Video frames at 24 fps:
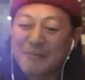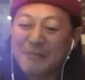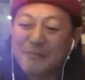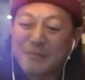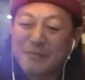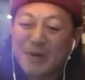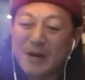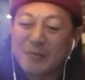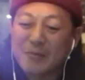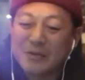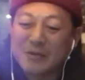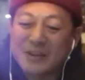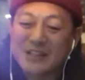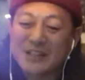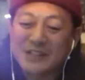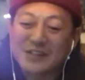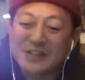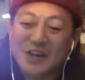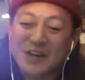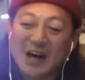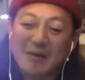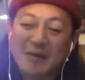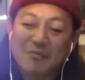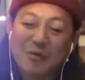with this
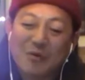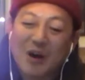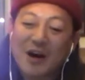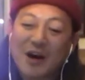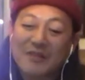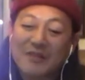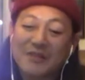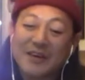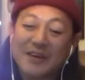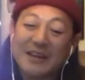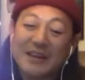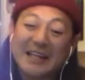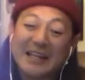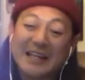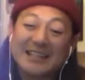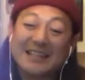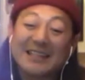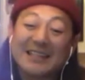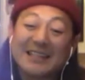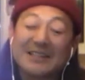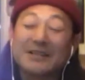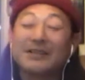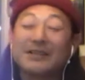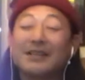nonprofit that
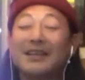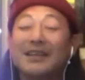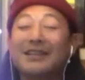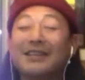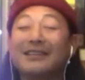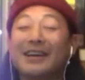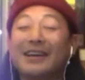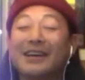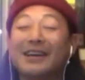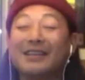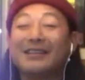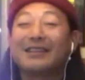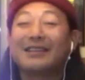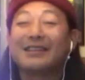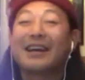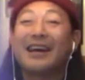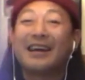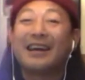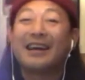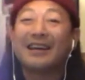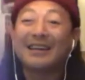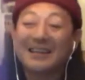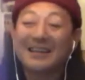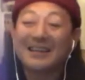teaches kids how to
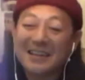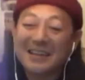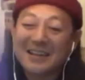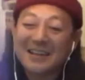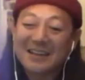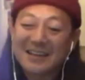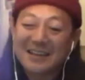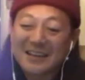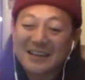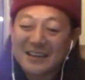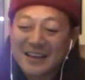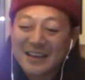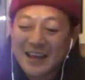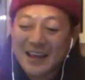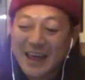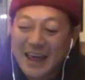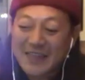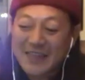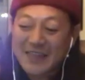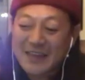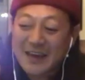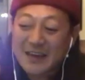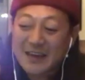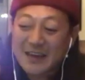skate. And
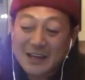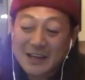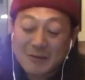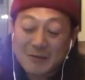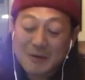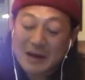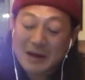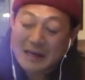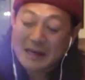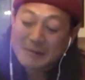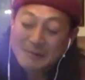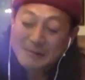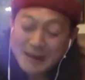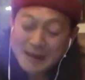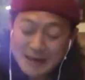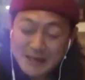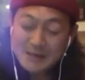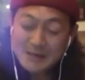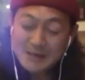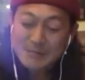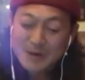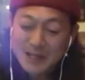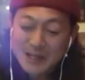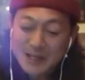then he
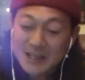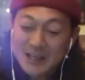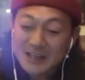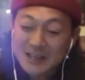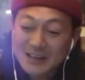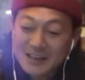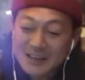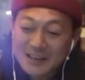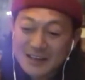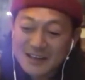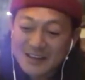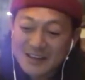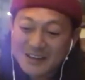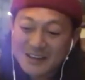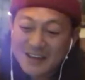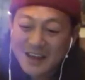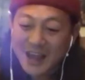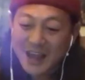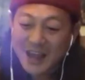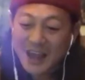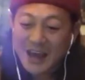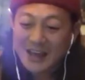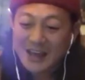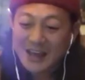recommended me,
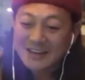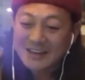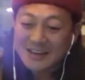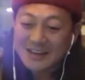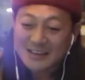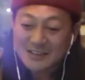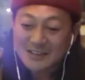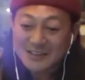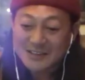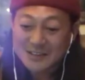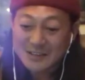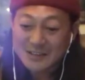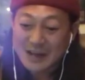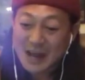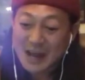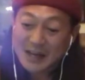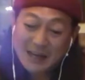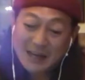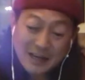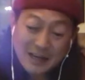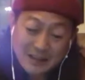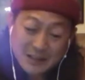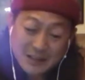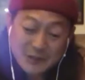and I
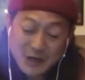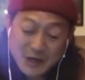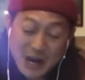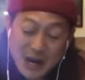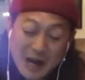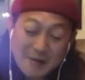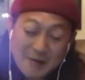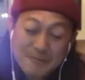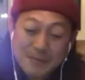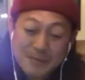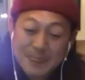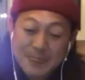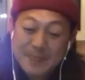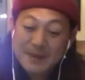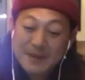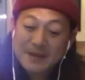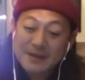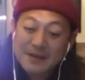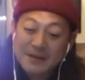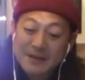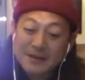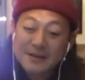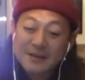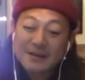got the job.
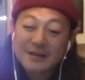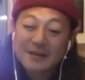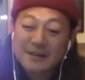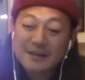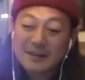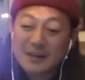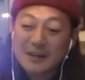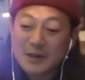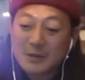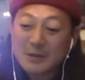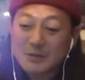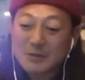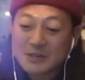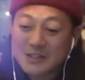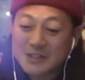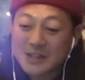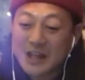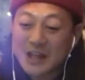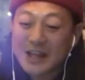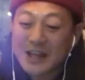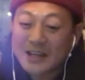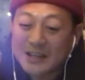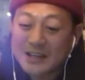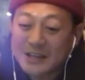It was
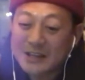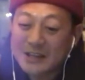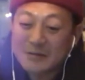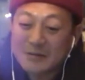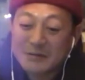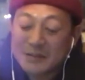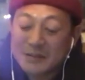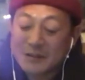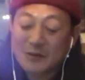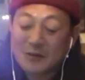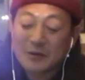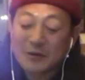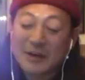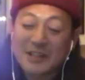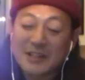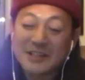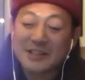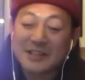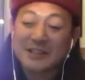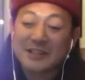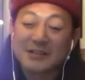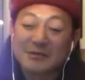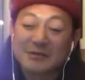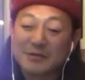
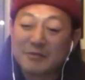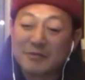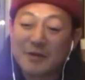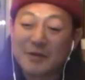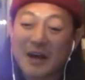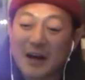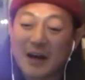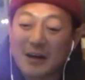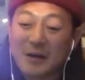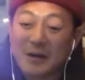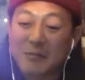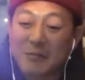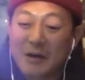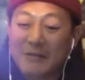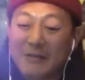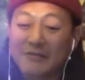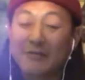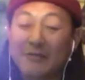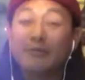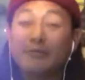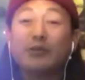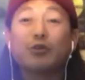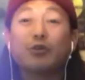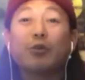crazy. I went
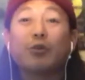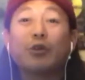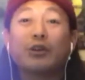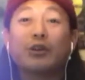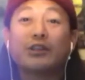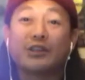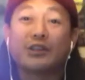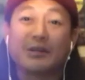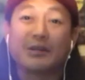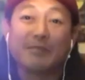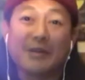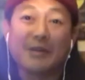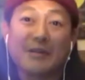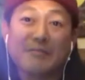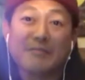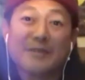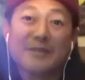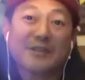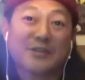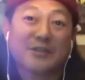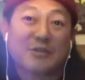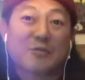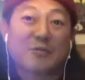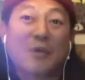from George to being
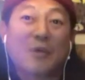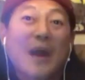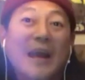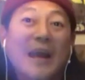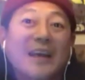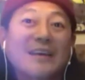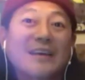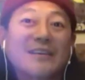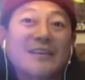Mr. Wang.